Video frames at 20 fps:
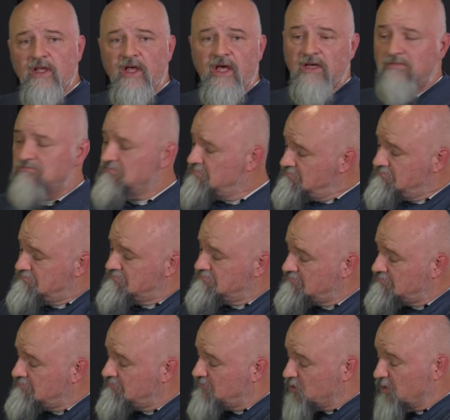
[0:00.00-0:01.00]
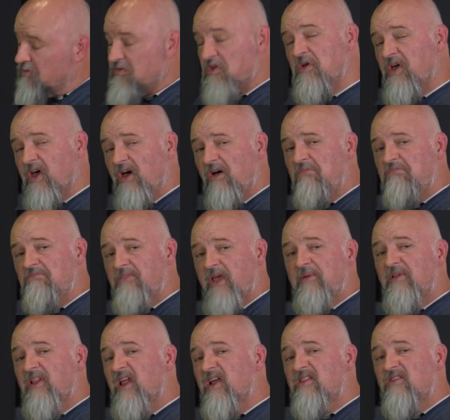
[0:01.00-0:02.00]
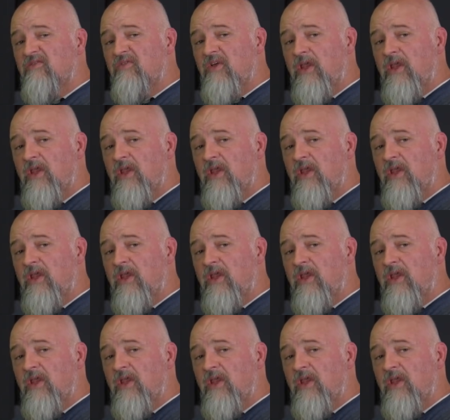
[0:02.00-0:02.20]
The review helped, maybe you liked the